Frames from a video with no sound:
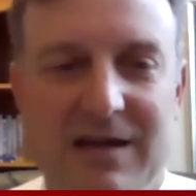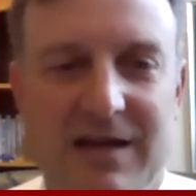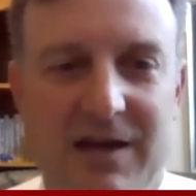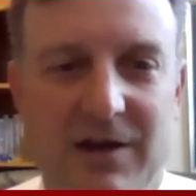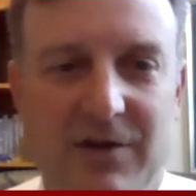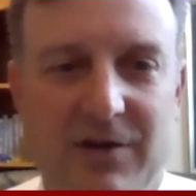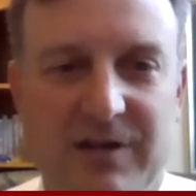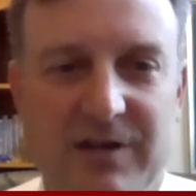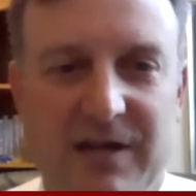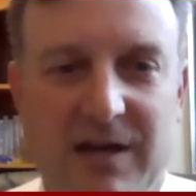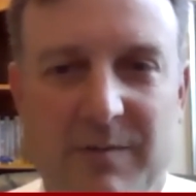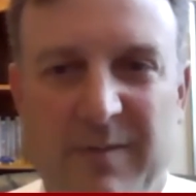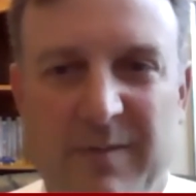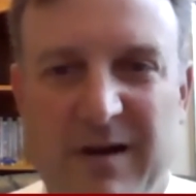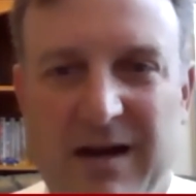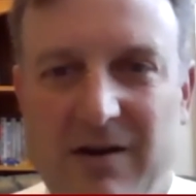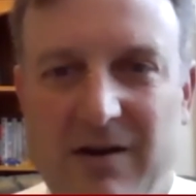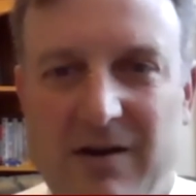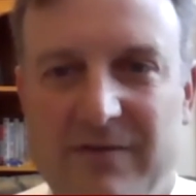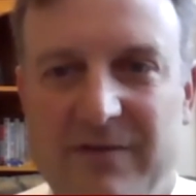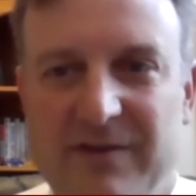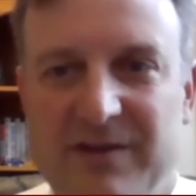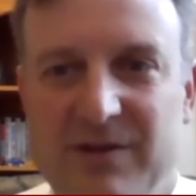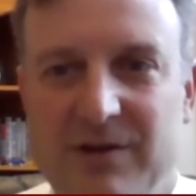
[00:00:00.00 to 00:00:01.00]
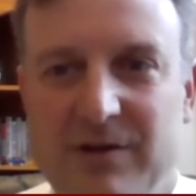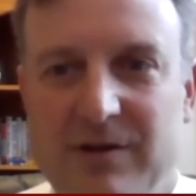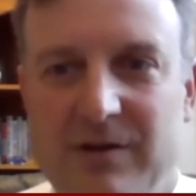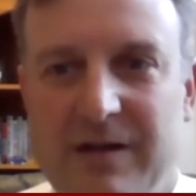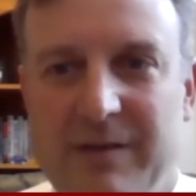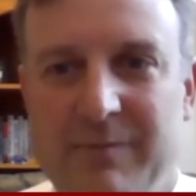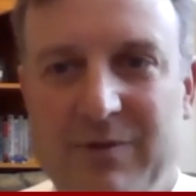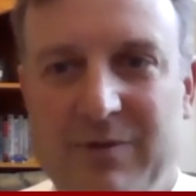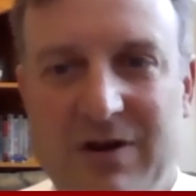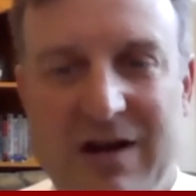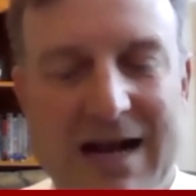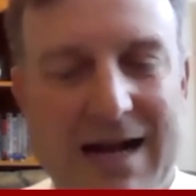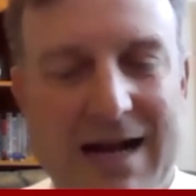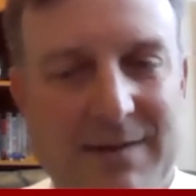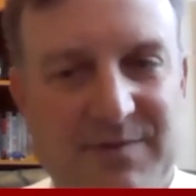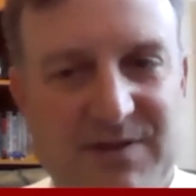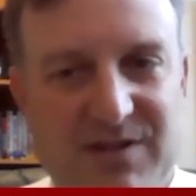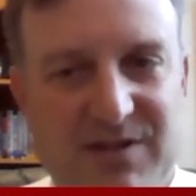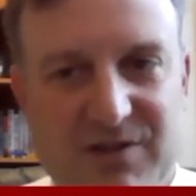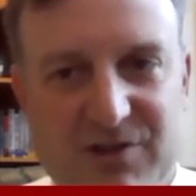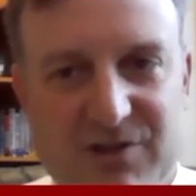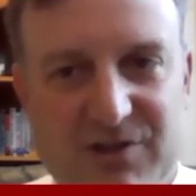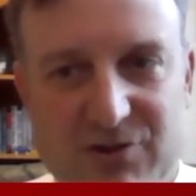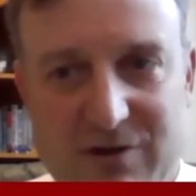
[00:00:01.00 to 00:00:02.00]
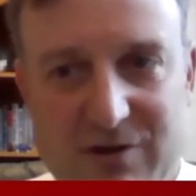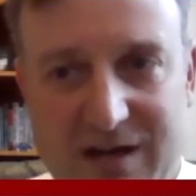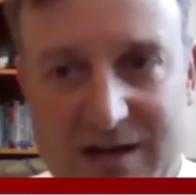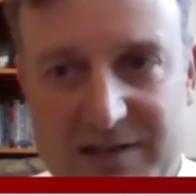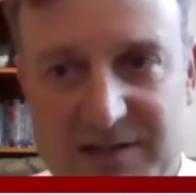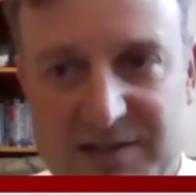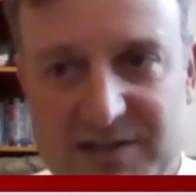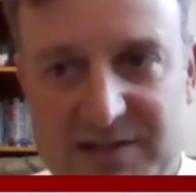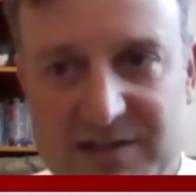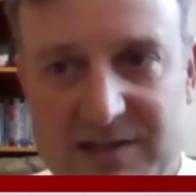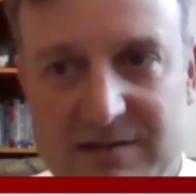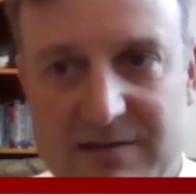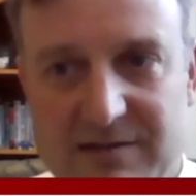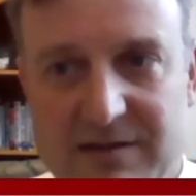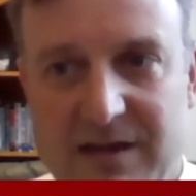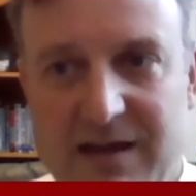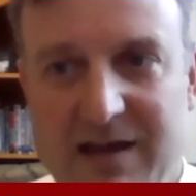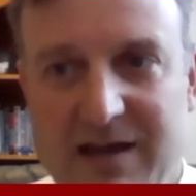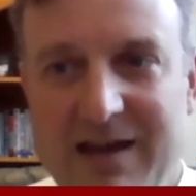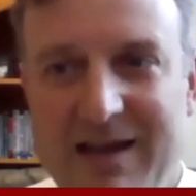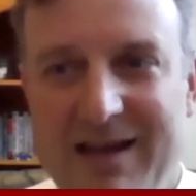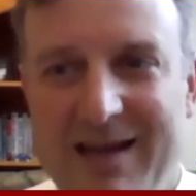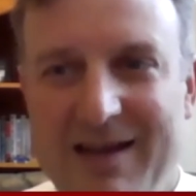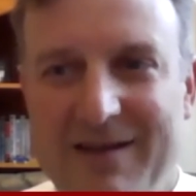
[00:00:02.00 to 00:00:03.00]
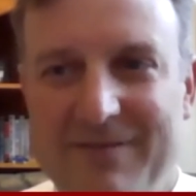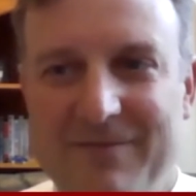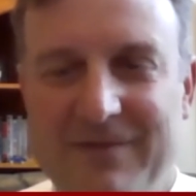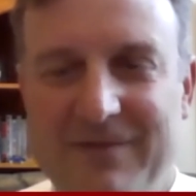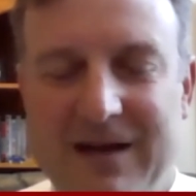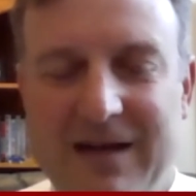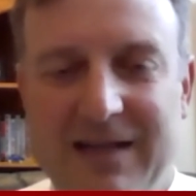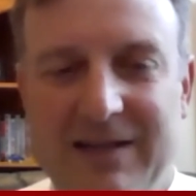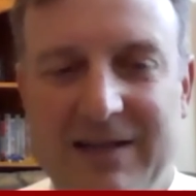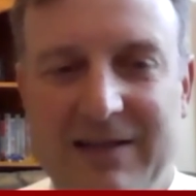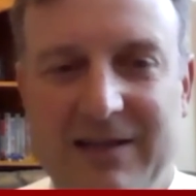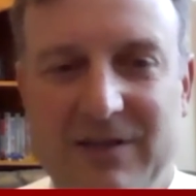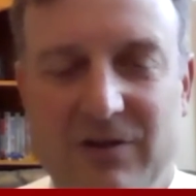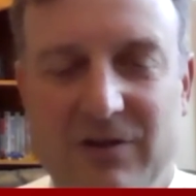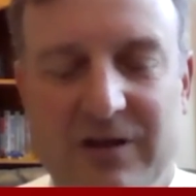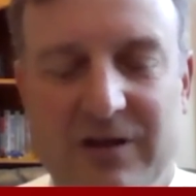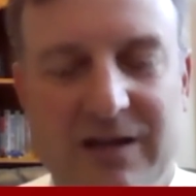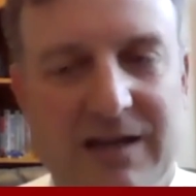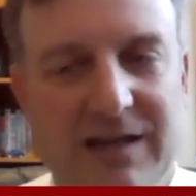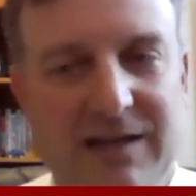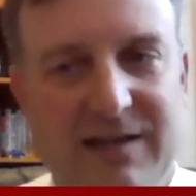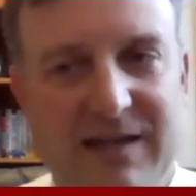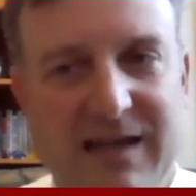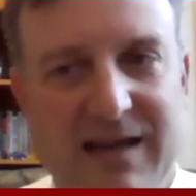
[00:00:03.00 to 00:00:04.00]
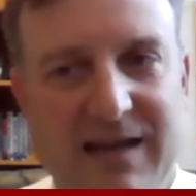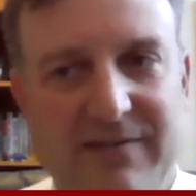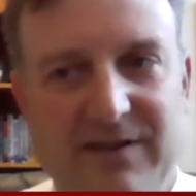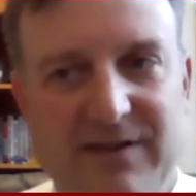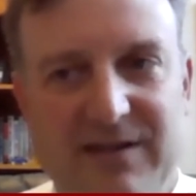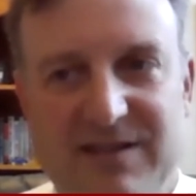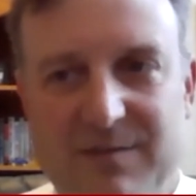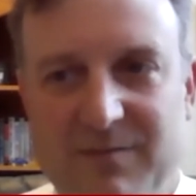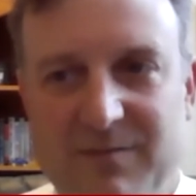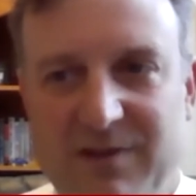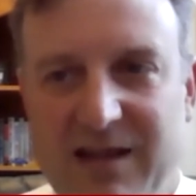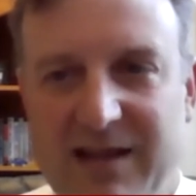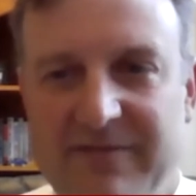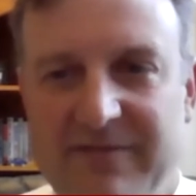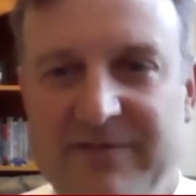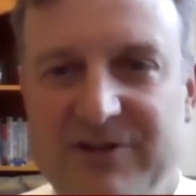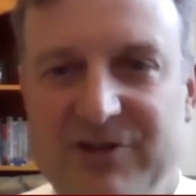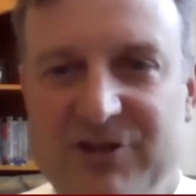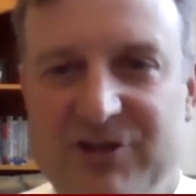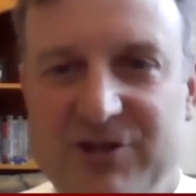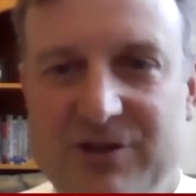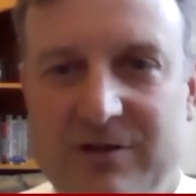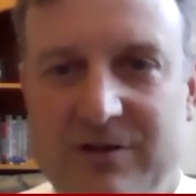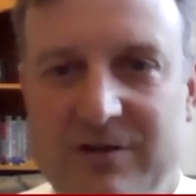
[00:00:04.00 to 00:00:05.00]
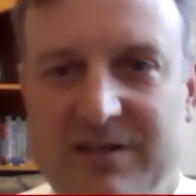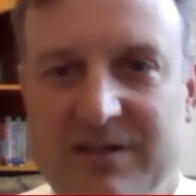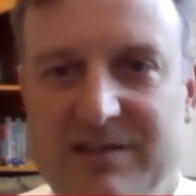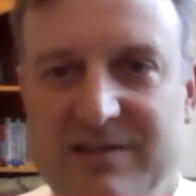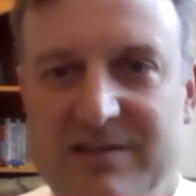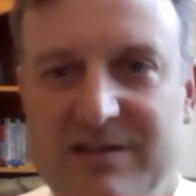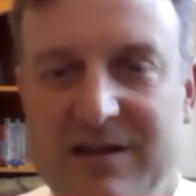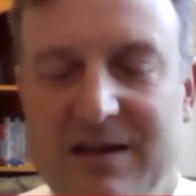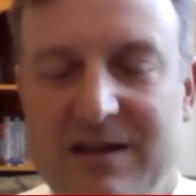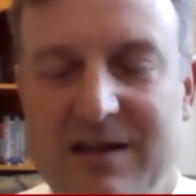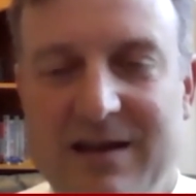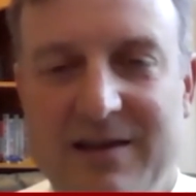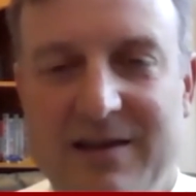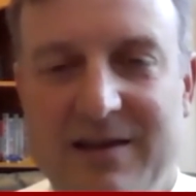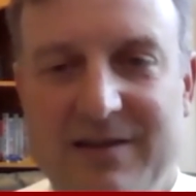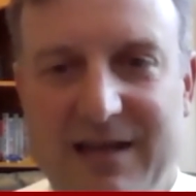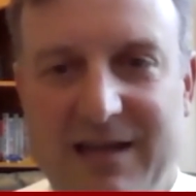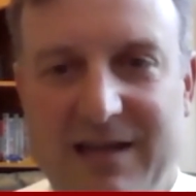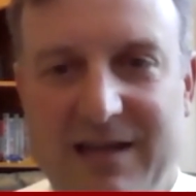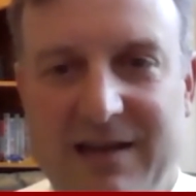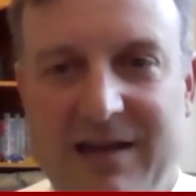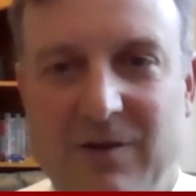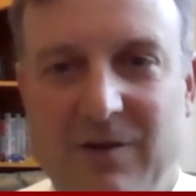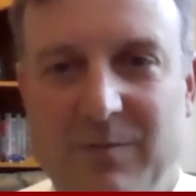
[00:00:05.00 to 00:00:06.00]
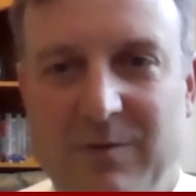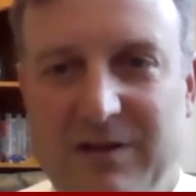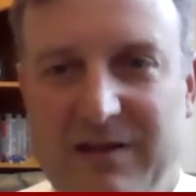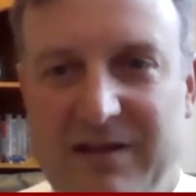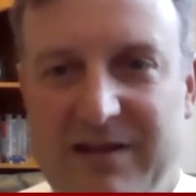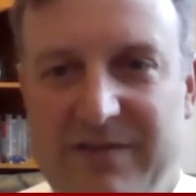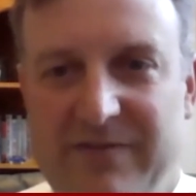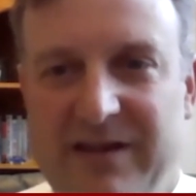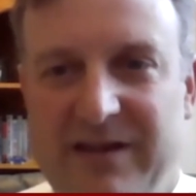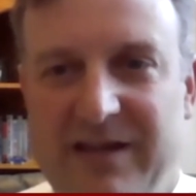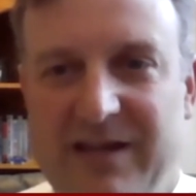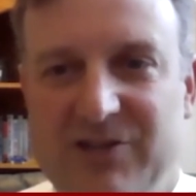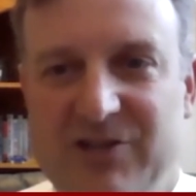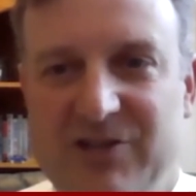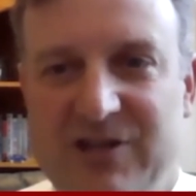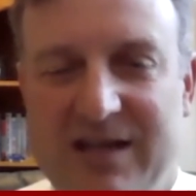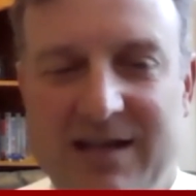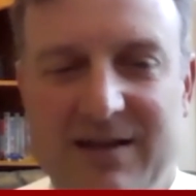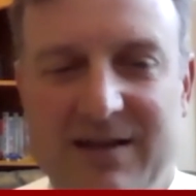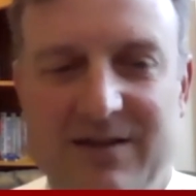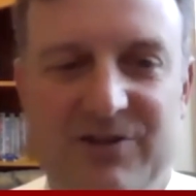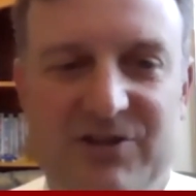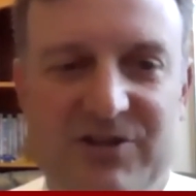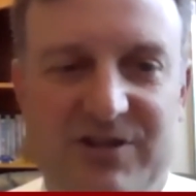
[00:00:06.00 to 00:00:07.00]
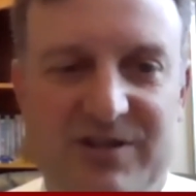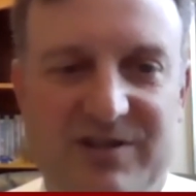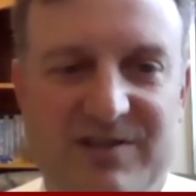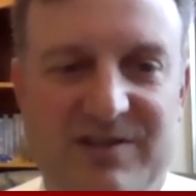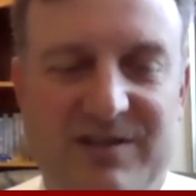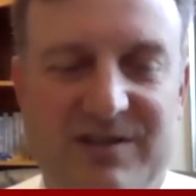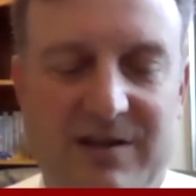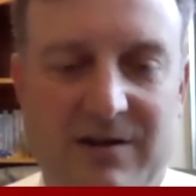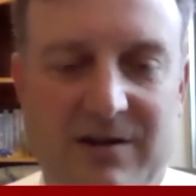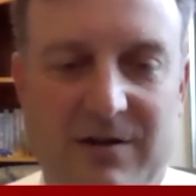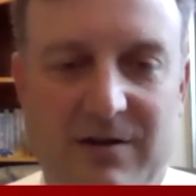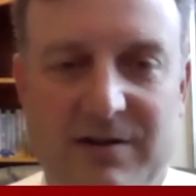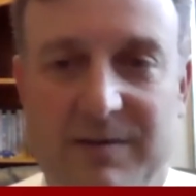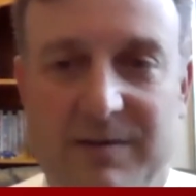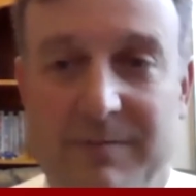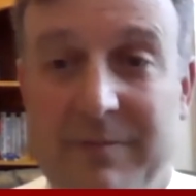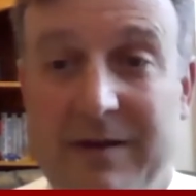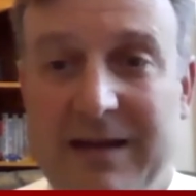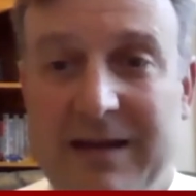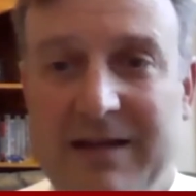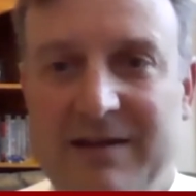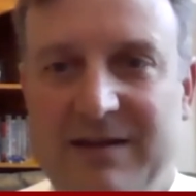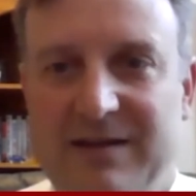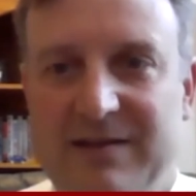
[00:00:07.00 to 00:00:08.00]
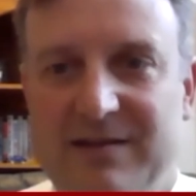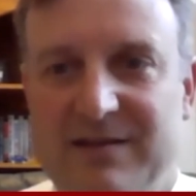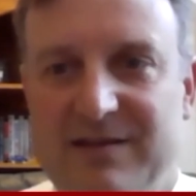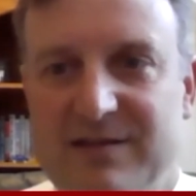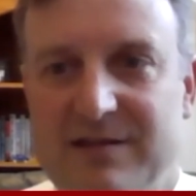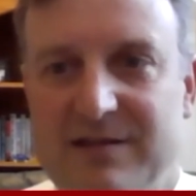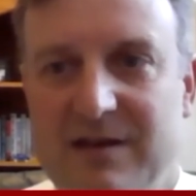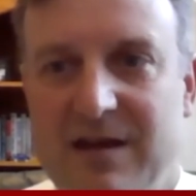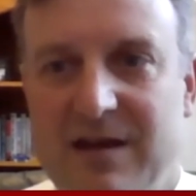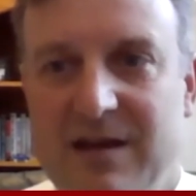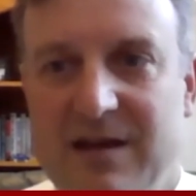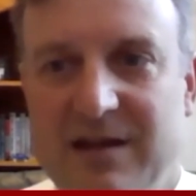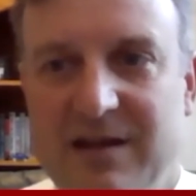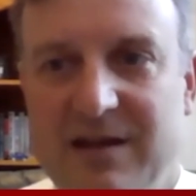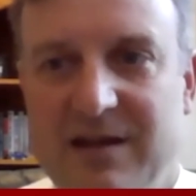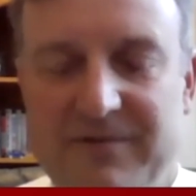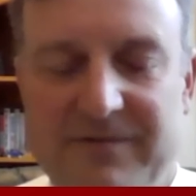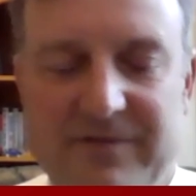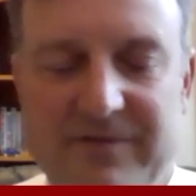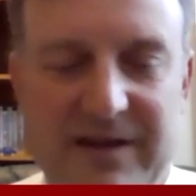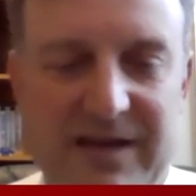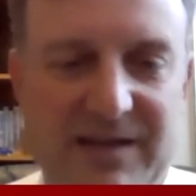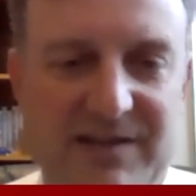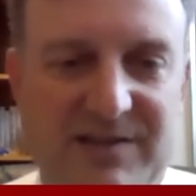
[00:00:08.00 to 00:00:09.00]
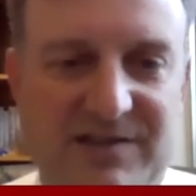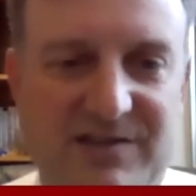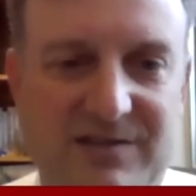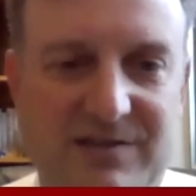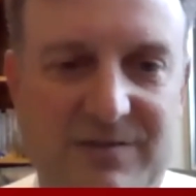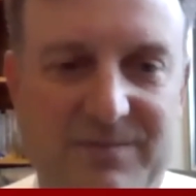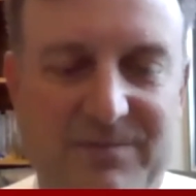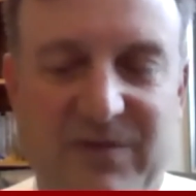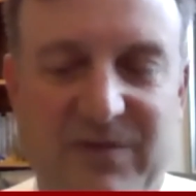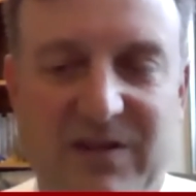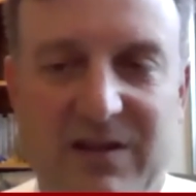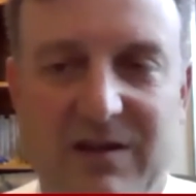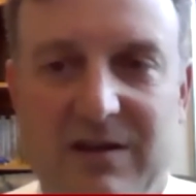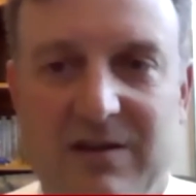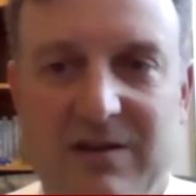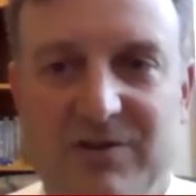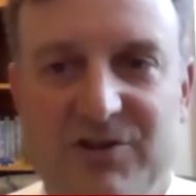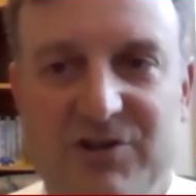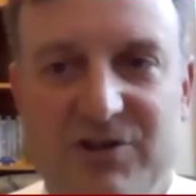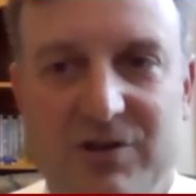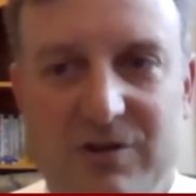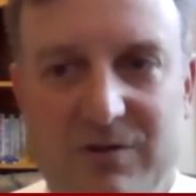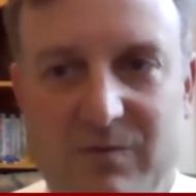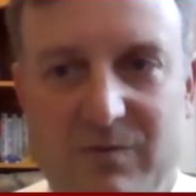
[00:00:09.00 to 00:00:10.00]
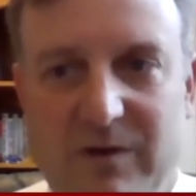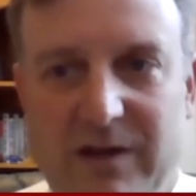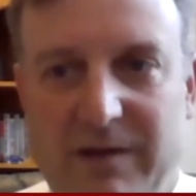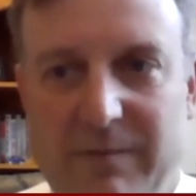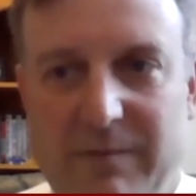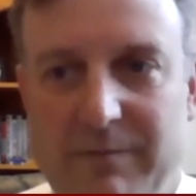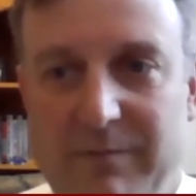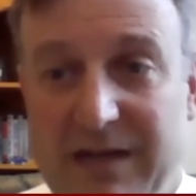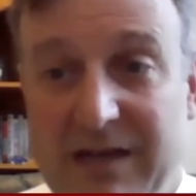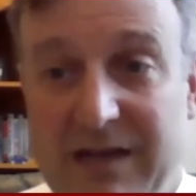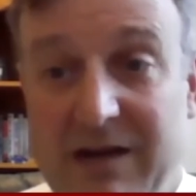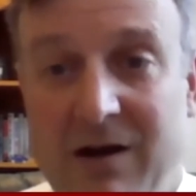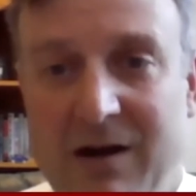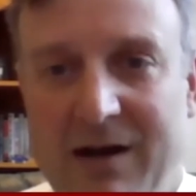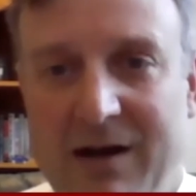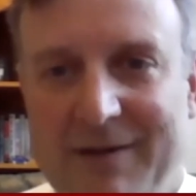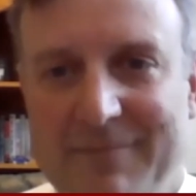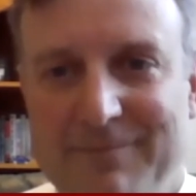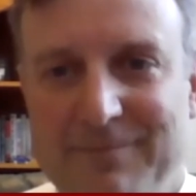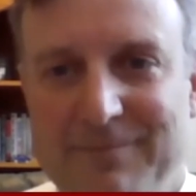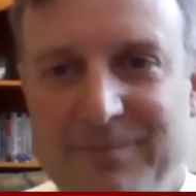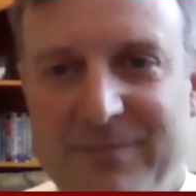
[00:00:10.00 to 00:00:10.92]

healthcare power of attorney, perhaps a trust, and finally looking into having some life insurance that can help alleviate challenges that our dependents can face should we be gone.